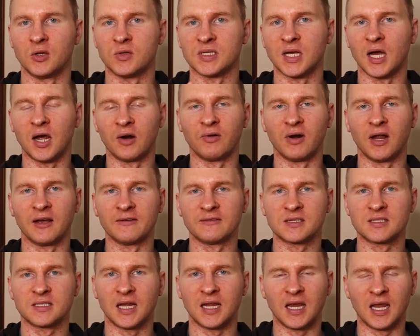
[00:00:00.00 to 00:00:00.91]
I use
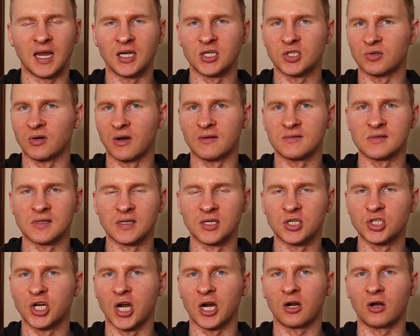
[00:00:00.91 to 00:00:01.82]
Ahrefs, Ahrefs,
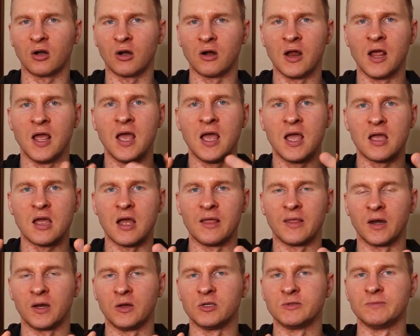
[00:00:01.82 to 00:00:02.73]
Link Checker,
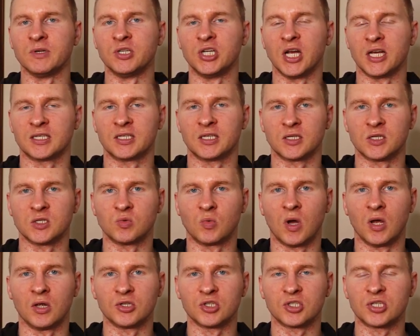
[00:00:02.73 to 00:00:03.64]
and then I use Majestic
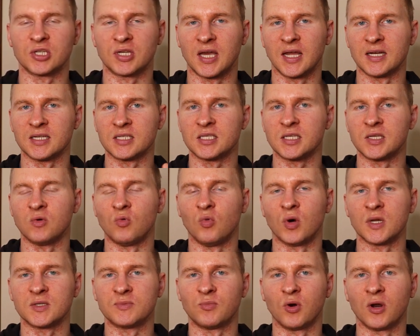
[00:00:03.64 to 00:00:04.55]
as well, just to kind of see
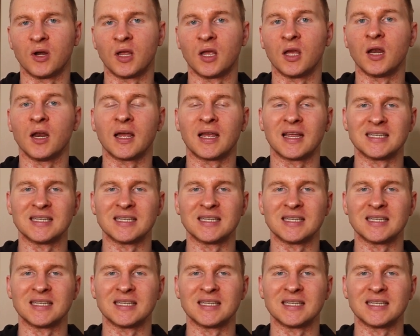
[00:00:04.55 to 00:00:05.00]
what's pointing in.